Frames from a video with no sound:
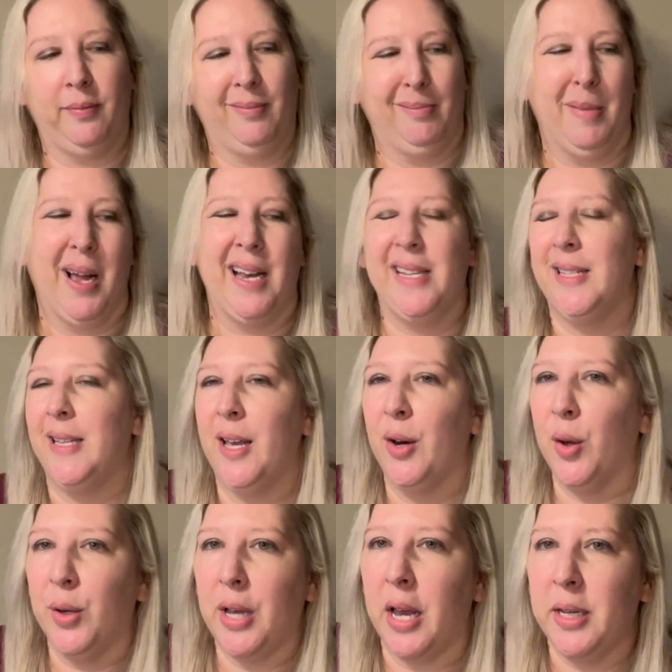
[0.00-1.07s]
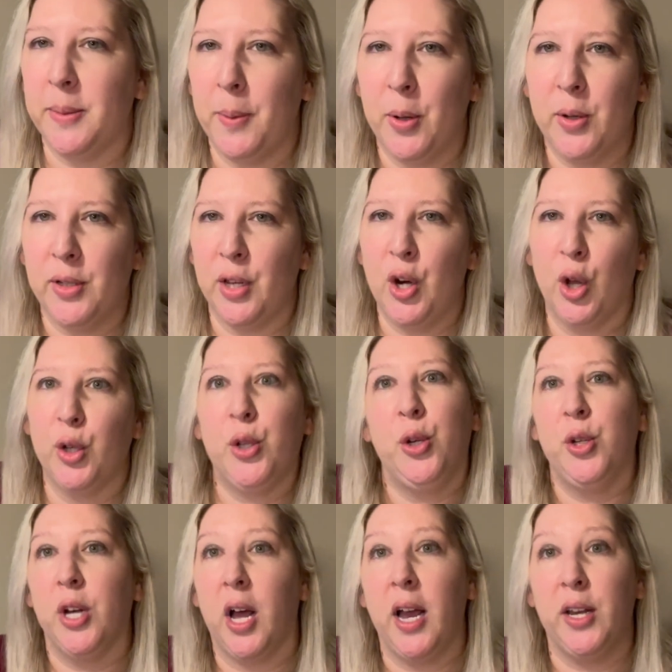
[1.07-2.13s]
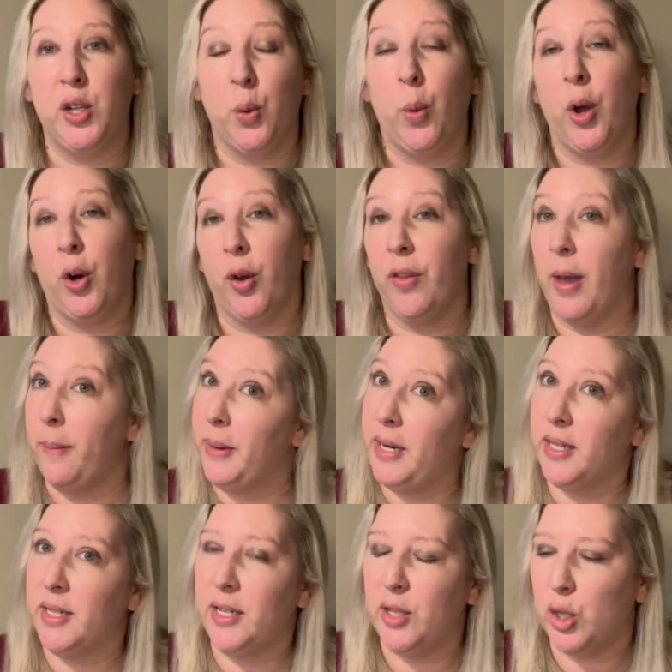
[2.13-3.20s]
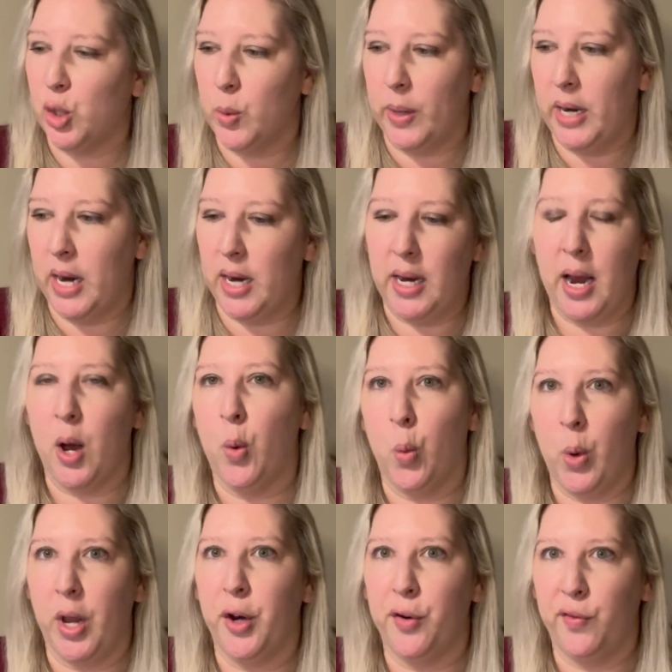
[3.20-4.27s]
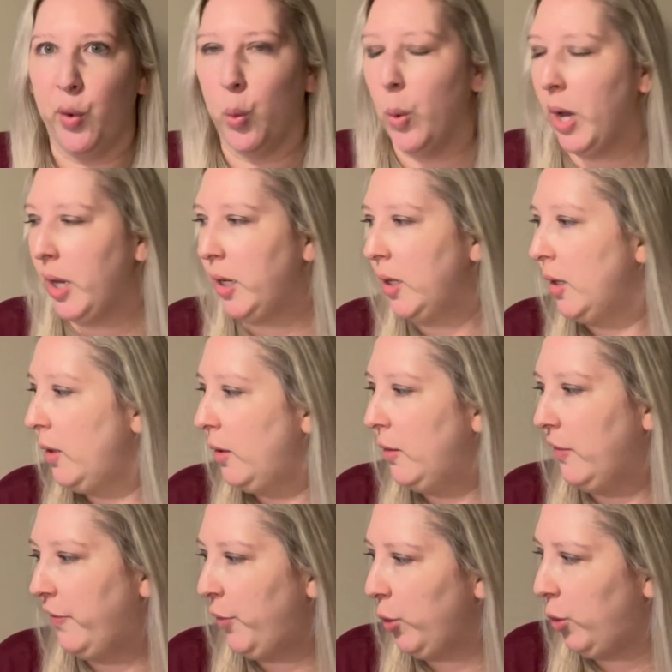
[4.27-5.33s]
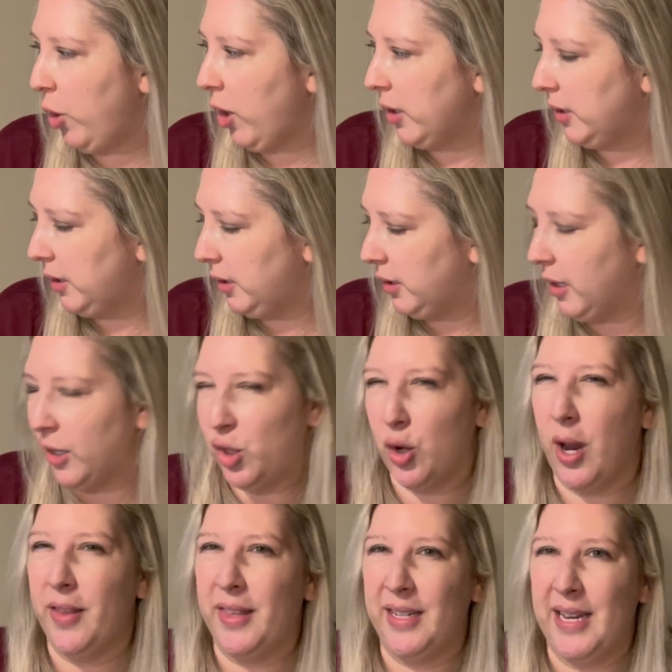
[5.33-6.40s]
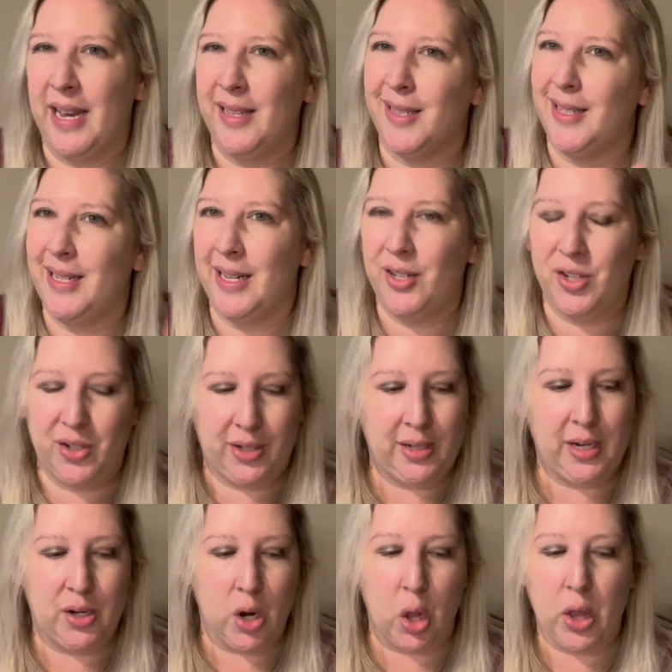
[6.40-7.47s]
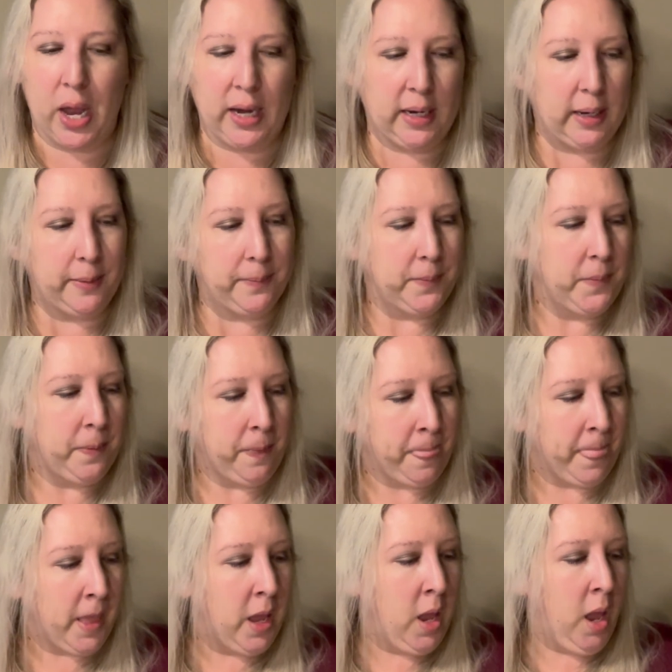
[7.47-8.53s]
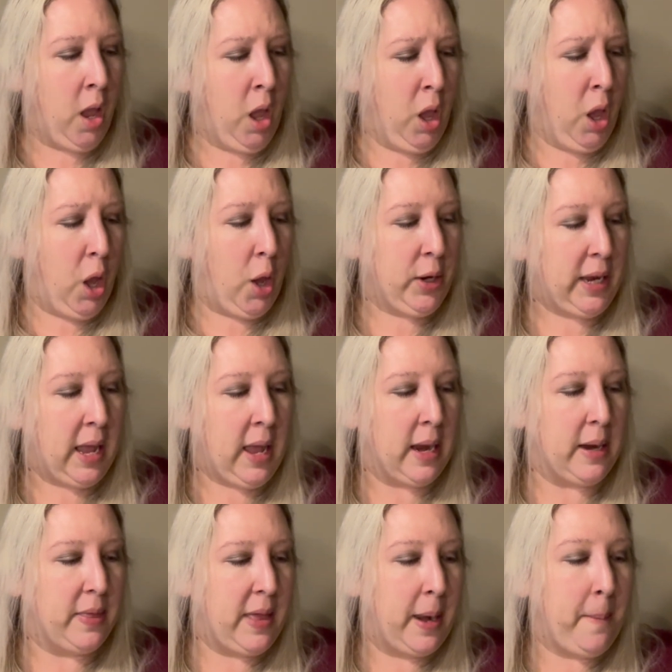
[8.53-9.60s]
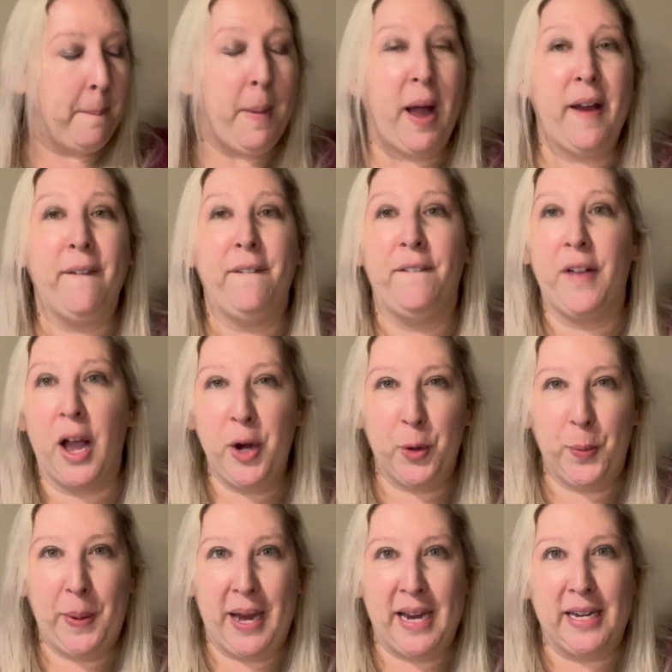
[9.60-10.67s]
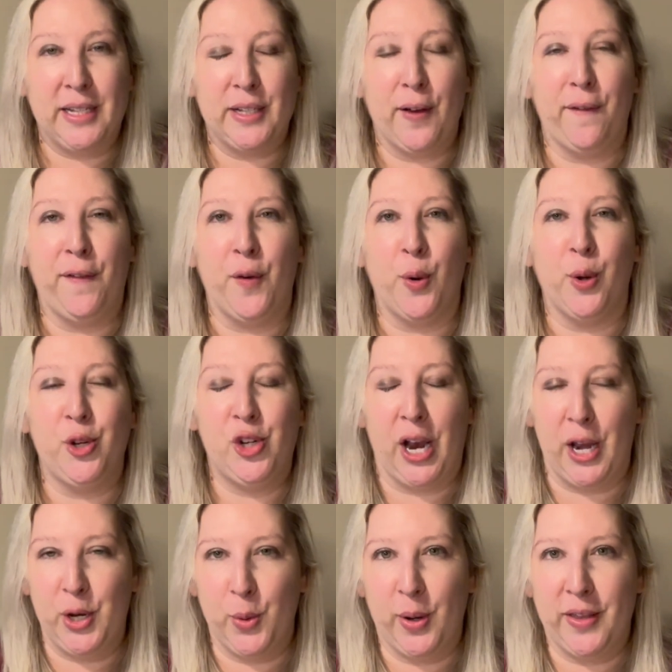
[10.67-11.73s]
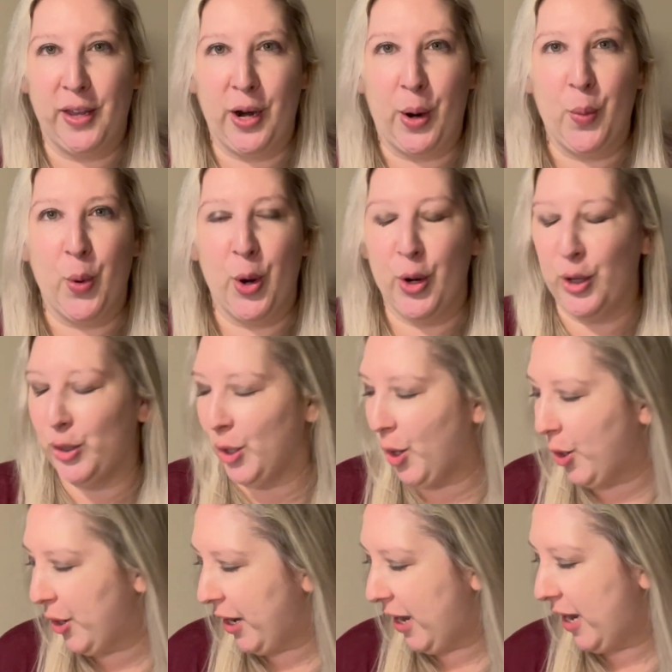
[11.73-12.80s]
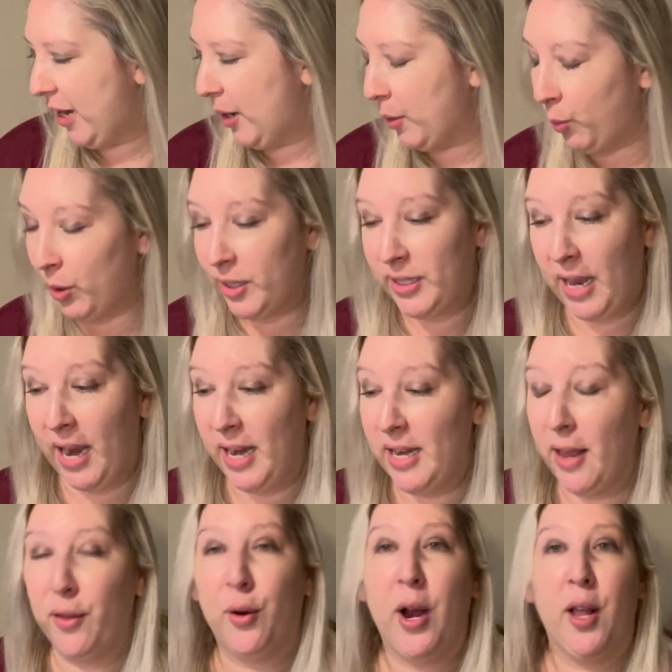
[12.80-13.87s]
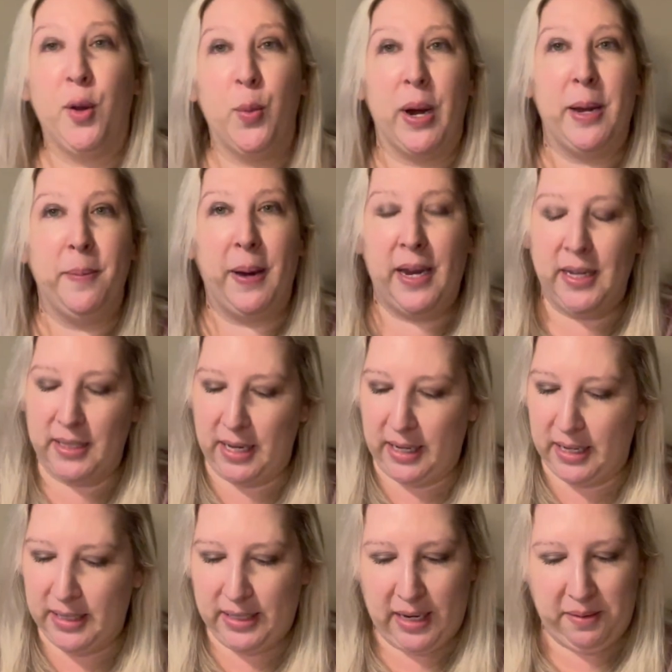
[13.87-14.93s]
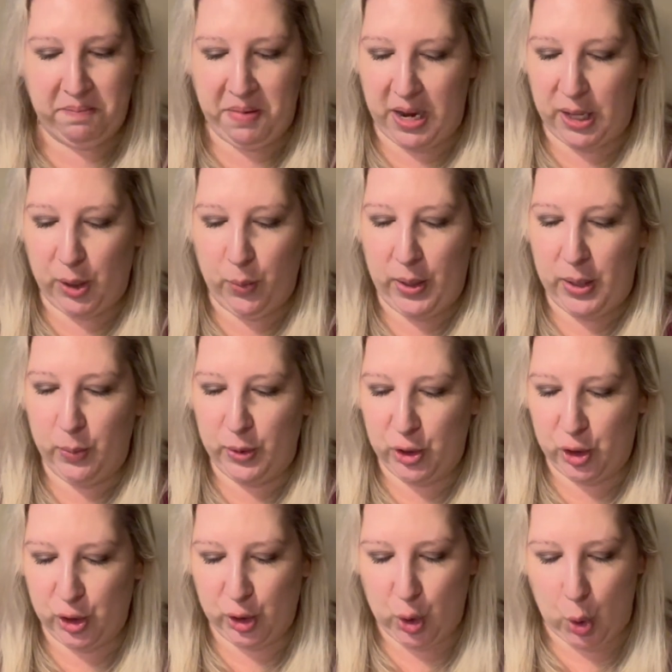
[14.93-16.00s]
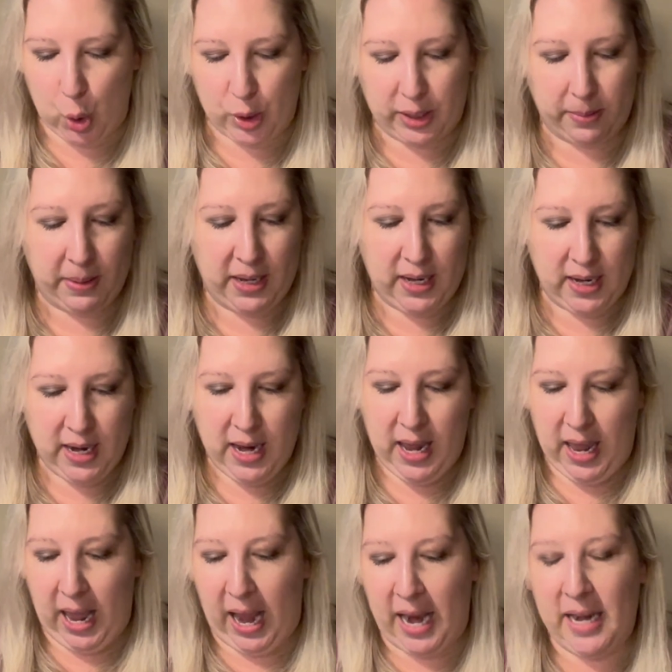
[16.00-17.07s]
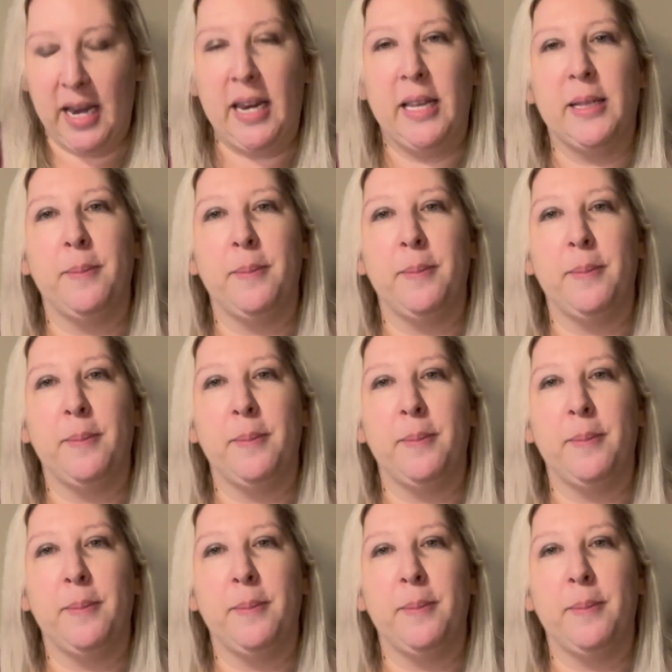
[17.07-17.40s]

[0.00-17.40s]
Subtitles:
mindset, I suppose, and not too tired to work on that because it is a 28 count 1/1. Full cross. I tried the tent stitch, did not like it. Okay, then my final piece for January that I worked on was another Halloween piece. Like I said, Halloween was just calling me, and it is